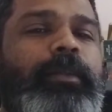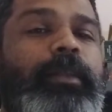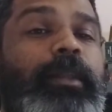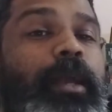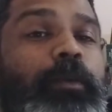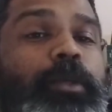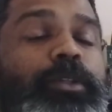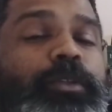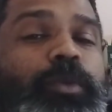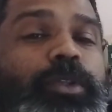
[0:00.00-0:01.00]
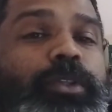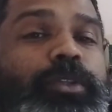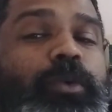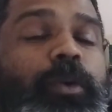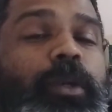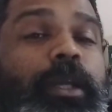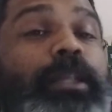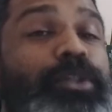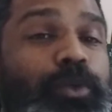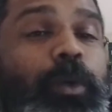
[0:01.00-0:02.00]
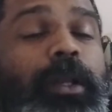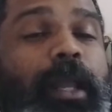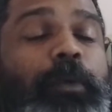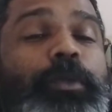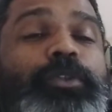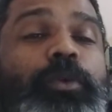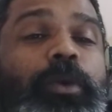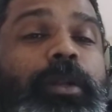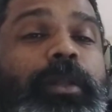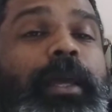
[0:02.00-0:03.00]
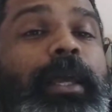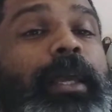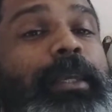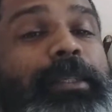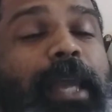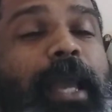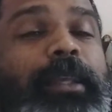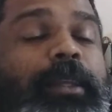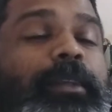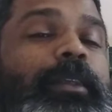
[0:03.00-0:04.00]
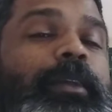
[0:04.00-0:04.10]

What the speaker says: language which is called into a language called Italian.